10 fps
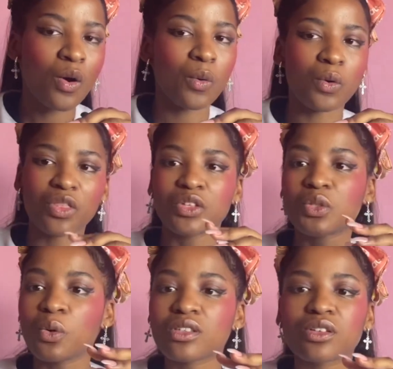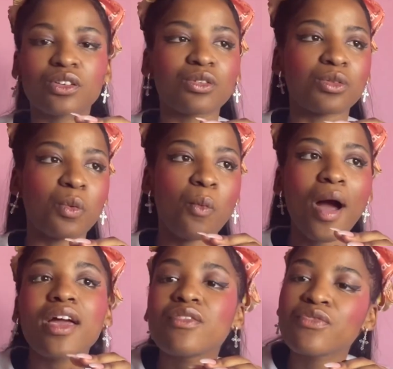or the daughter or the
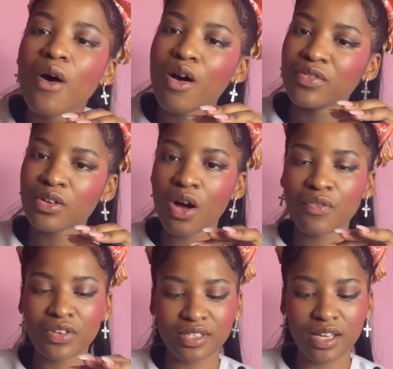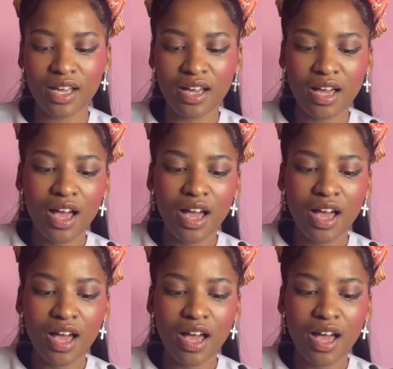wife of an officer.